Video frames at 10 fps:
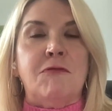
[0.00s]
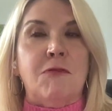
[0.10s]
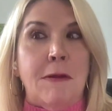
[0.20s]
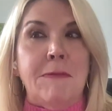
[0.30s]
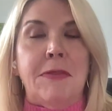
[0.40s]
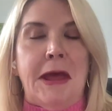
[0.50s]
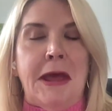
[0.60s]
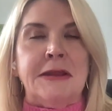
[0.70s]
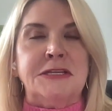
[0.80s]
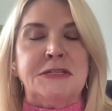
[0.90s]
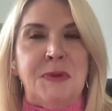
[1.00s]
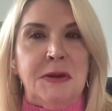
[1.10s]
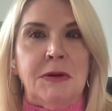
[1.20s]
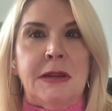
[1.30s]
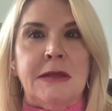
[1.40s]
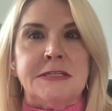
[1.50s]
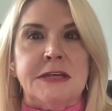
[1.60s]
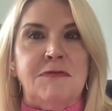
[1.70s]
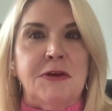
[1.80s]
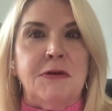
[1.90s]
from that experience,
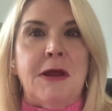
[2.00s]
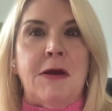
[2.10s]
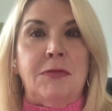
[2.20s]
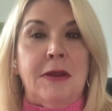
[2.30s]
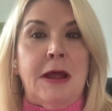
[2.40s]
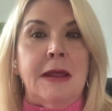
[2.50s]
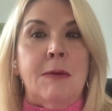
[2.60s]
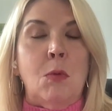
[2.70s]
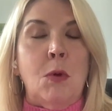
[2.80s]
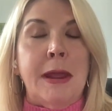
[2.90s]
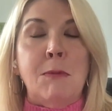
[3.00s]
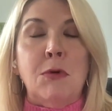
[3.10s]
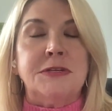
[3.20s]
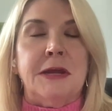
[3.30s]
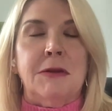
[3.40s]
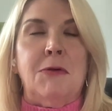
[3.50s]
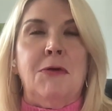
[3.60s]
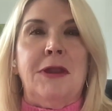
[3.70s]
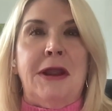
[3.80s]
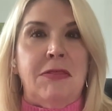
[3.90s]
I figured out that I am way more
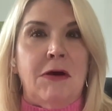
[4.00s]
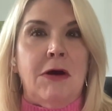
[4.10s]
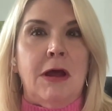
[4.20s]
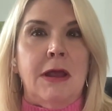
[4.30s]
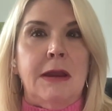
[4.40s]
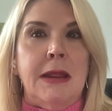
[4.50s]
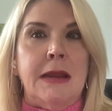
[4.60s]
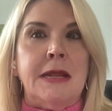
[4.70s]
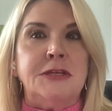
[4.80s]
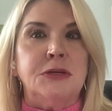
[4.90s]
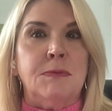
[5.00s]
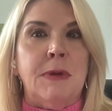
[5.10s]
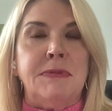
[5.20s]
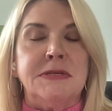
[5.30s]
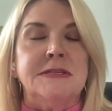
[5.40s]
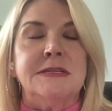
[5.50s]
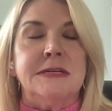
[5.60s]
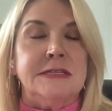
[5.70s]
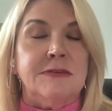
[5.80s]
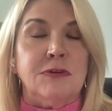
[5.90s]
technical than I thought. And I took my business
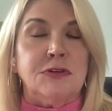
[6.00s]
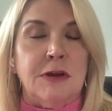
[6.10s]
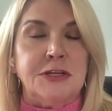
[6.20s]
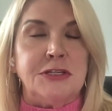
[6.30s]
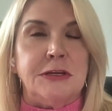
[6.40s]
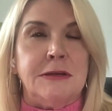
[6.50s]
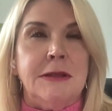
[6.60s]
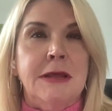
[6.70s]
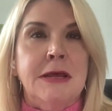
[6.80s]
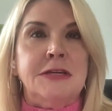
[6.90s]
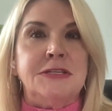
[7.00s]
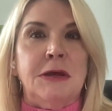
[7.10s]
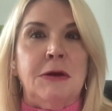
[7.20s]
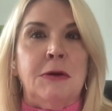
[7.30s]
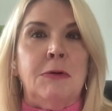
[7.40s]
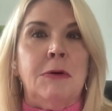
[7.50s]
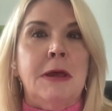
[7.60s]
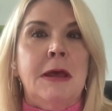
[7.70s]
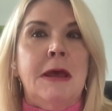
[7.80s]
in a different direction. So